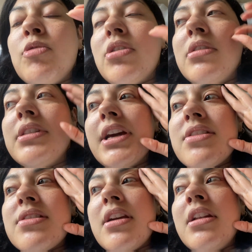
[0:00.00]
we're, like I
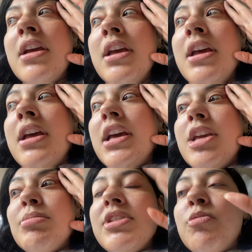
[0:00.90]
said,
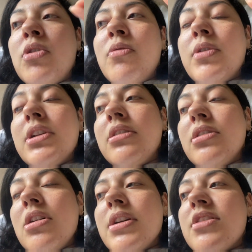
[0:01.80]
can't believe we're already in
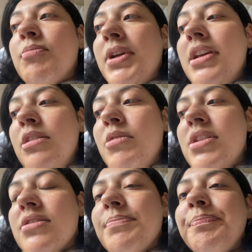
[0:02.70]
August. But anyways,